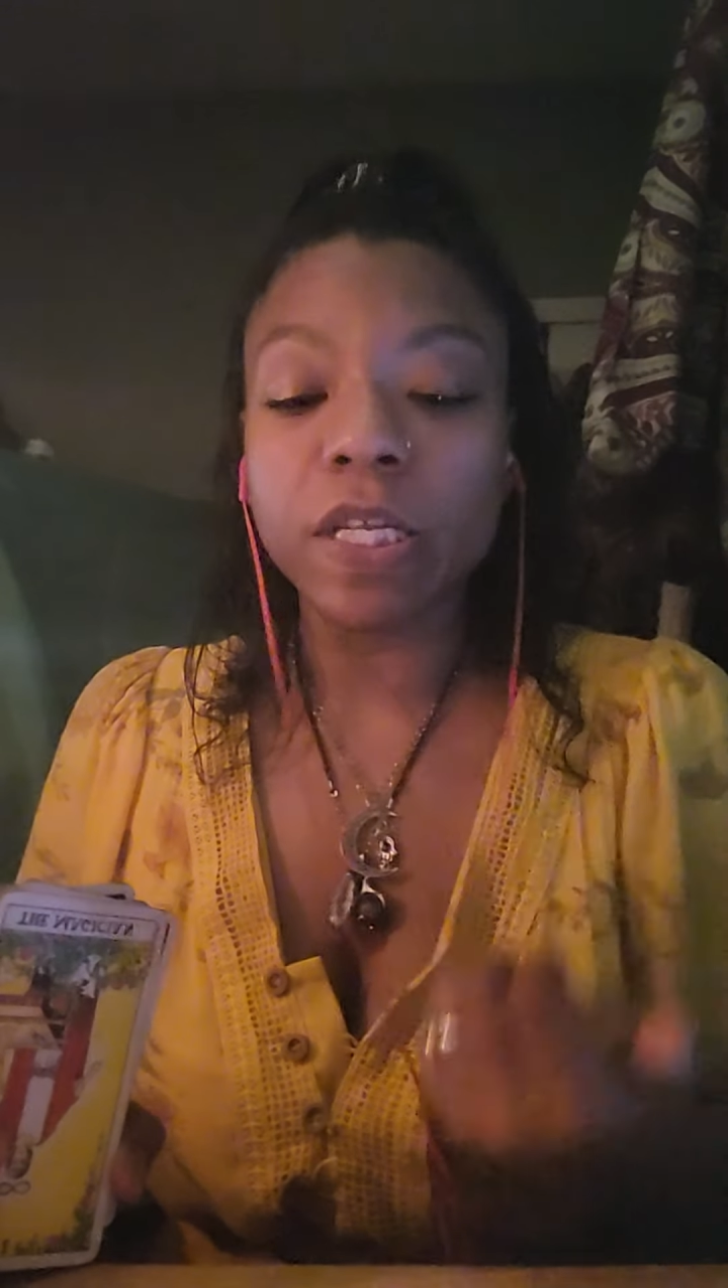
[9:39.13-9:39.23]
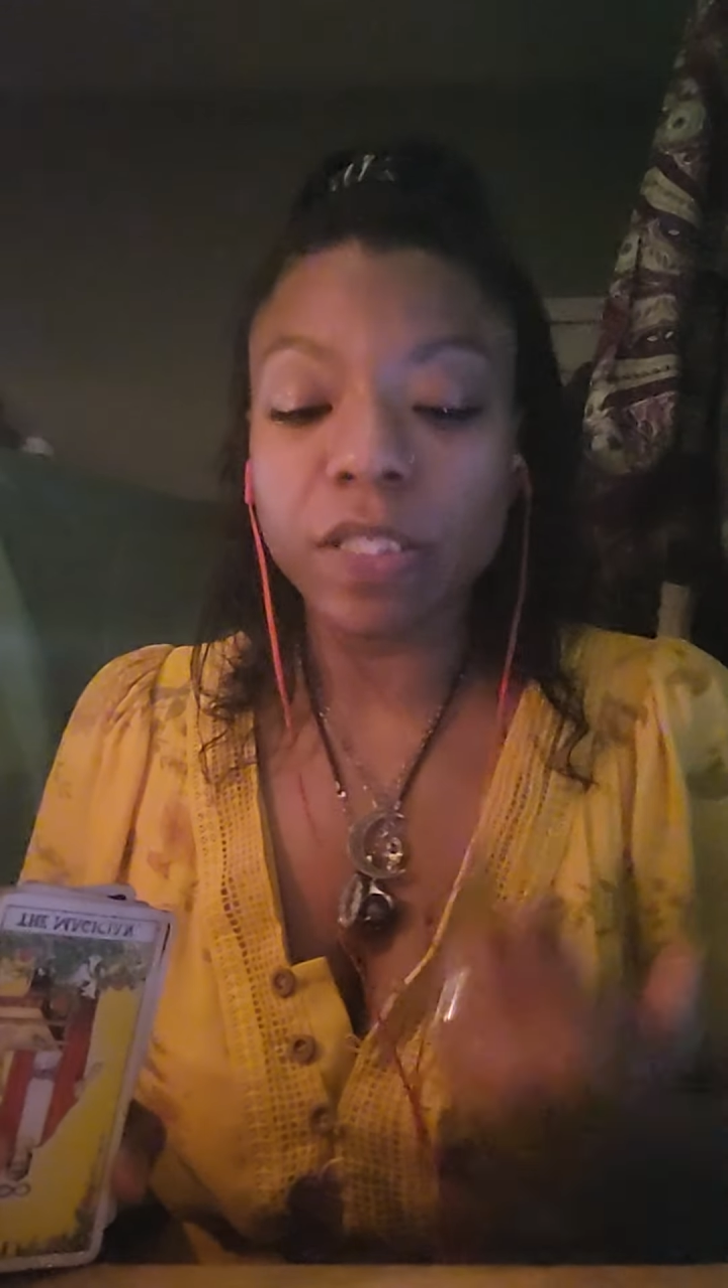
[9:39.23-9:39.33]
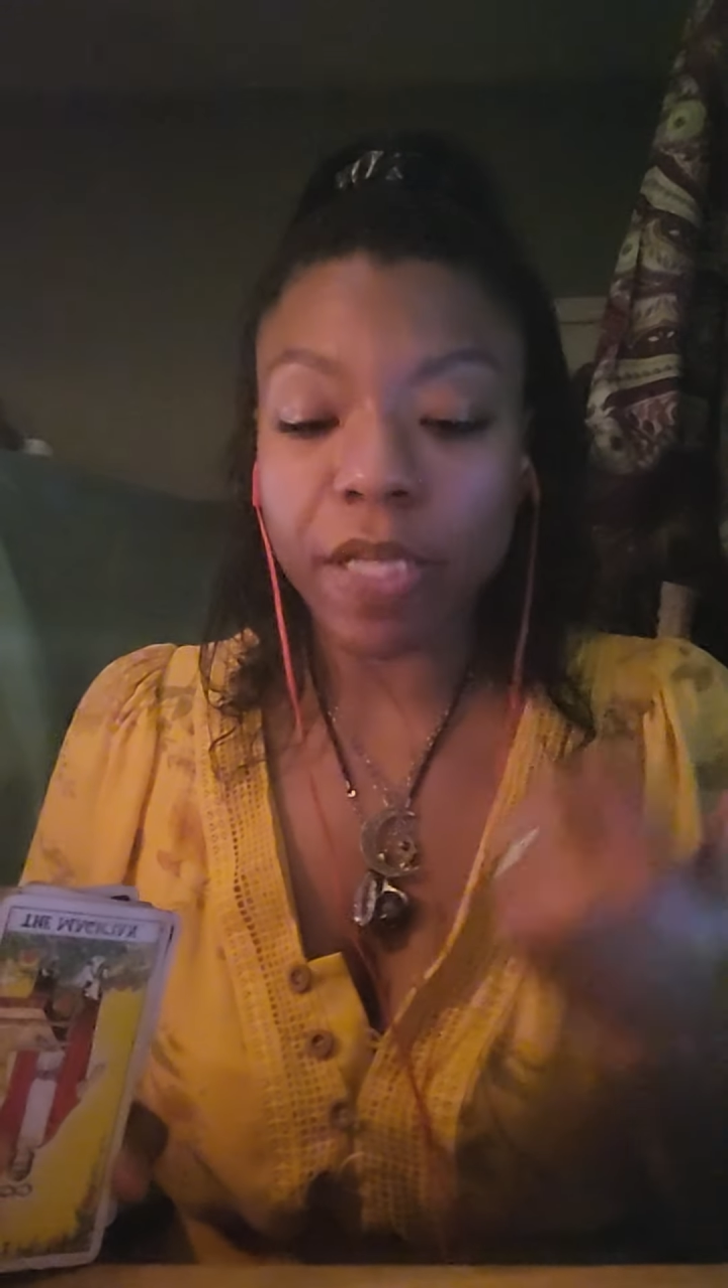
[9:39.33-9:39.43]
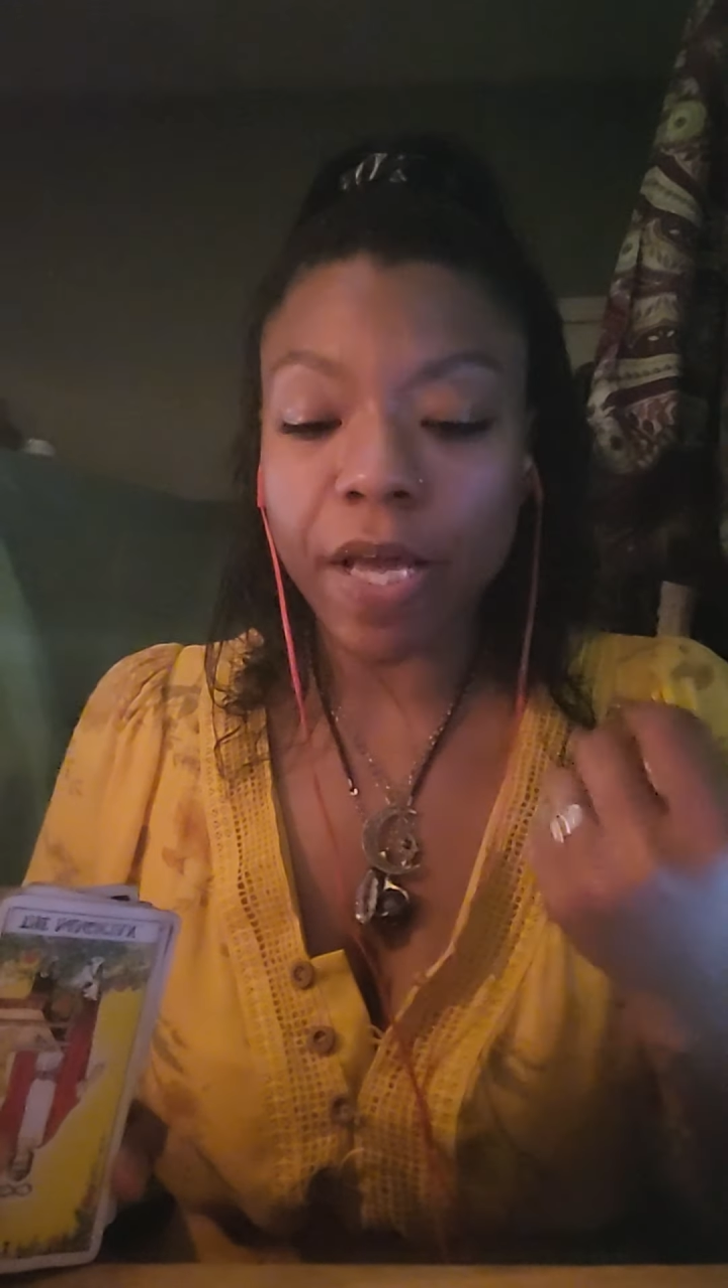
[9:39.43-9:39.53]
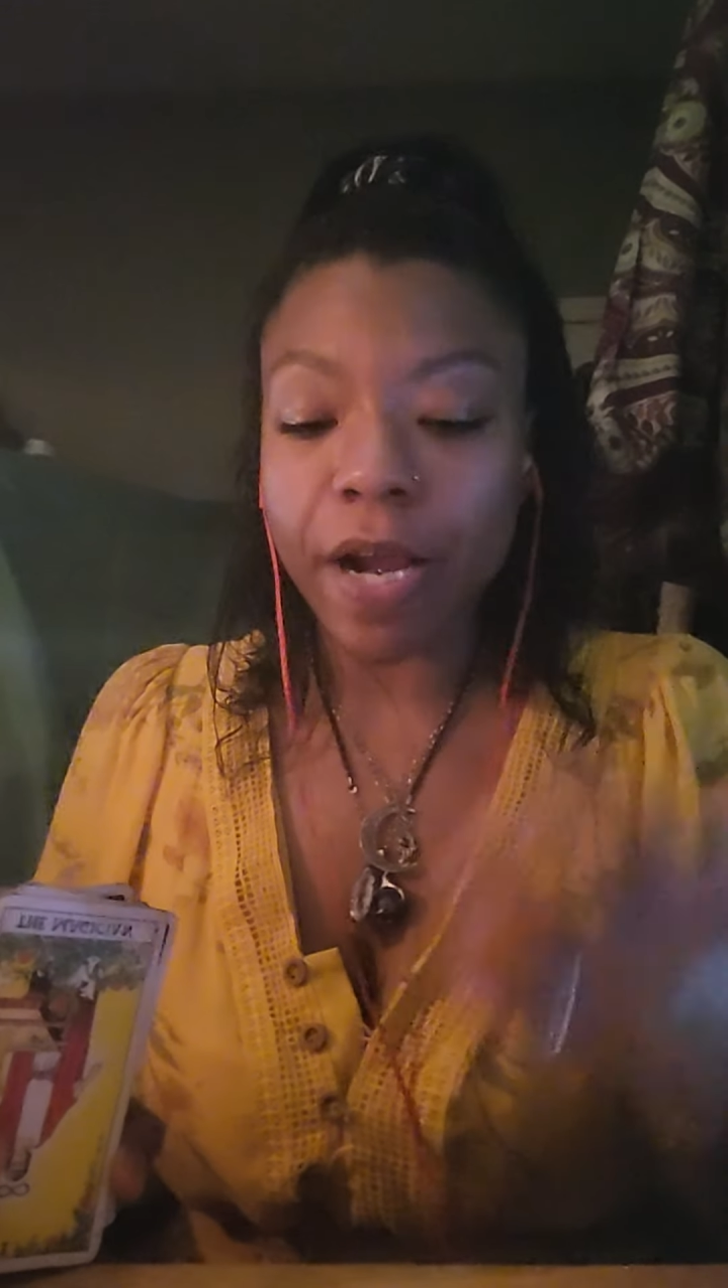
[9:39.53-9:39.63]

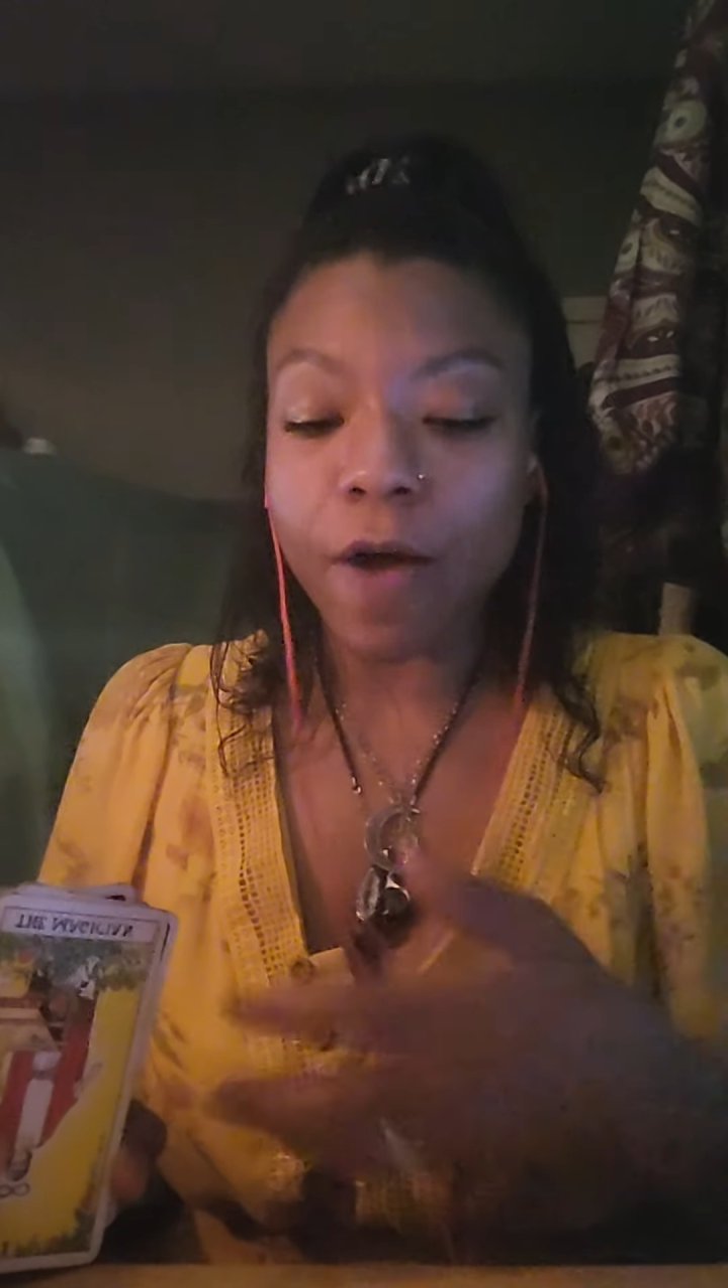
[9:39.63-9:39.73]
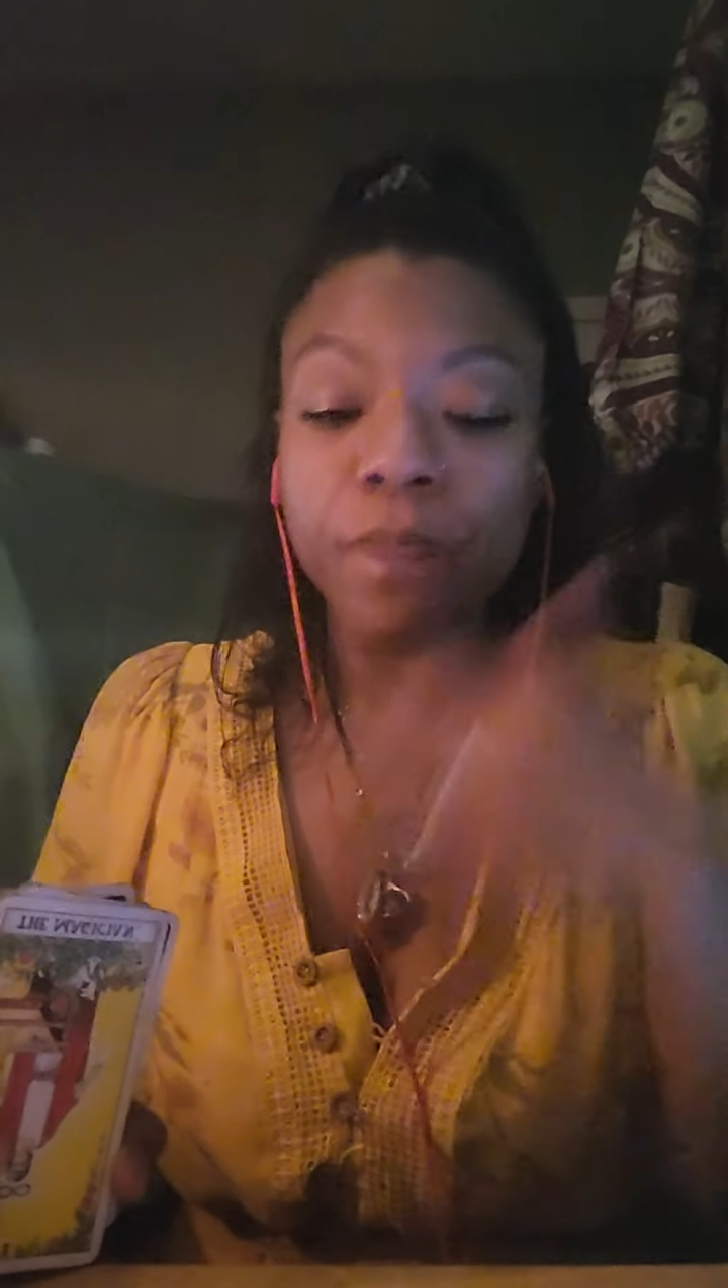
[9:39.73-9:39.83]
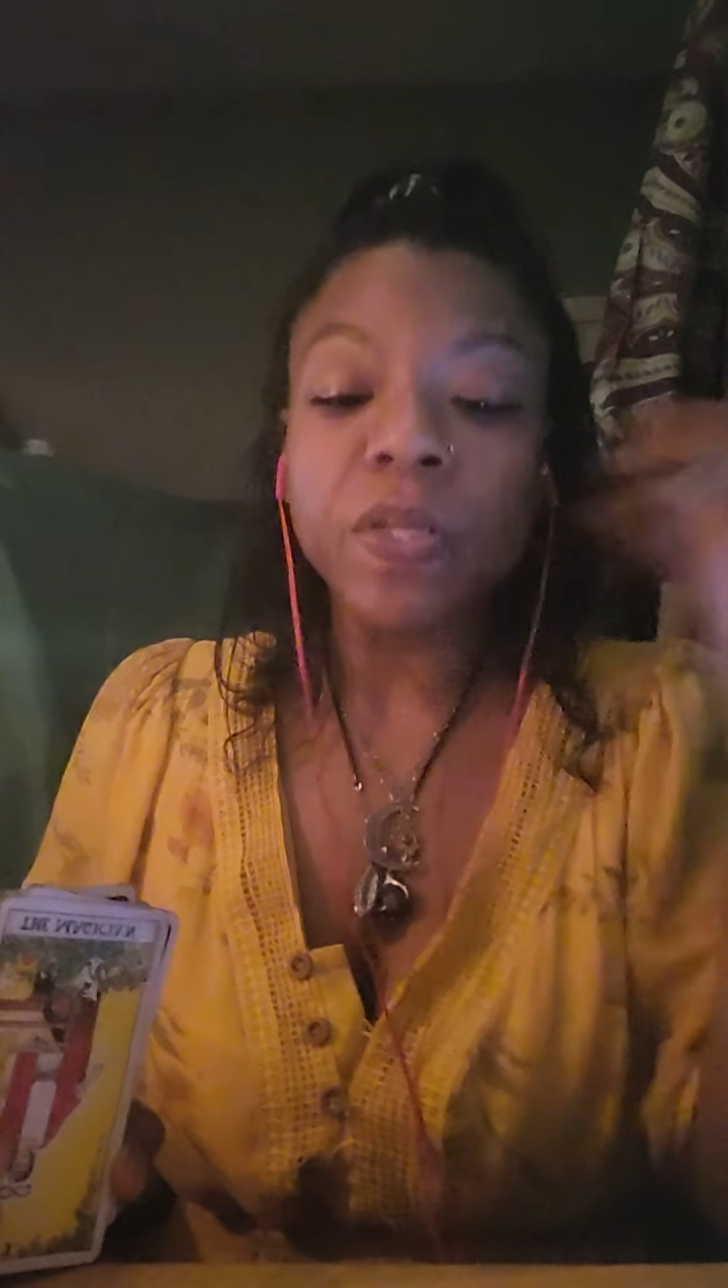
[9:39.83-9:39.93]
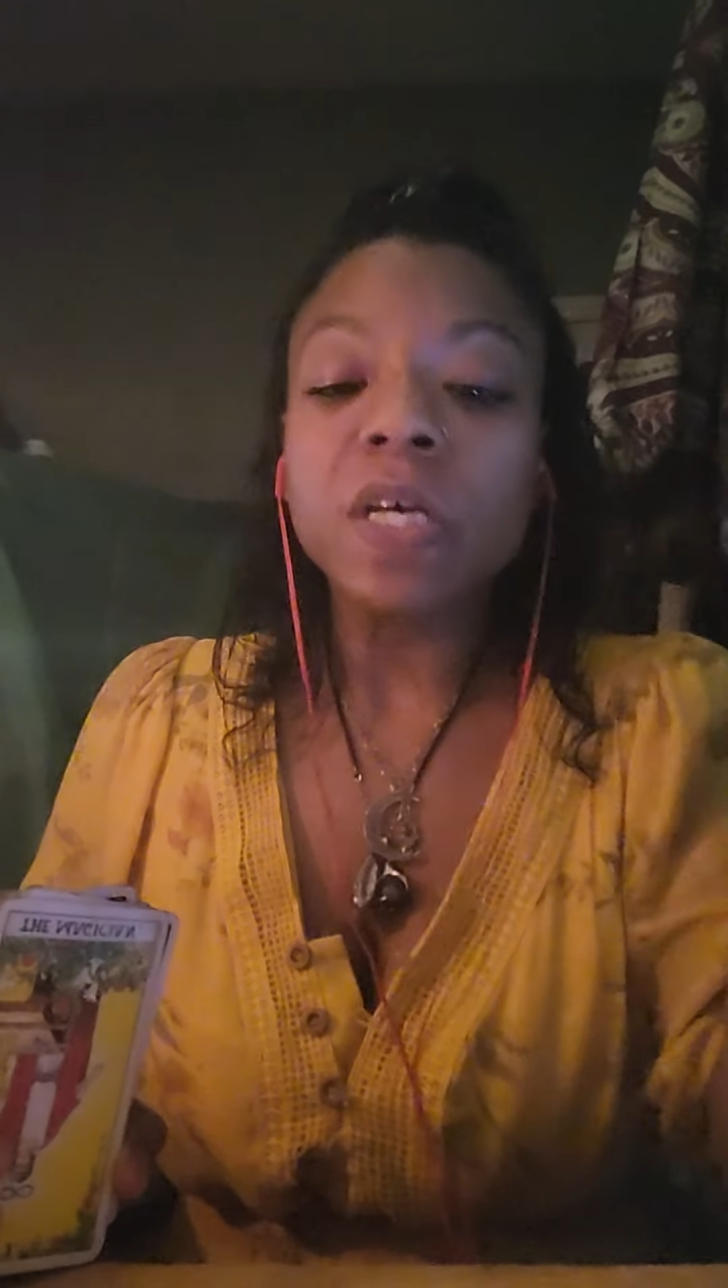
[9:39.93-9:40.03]
inside out.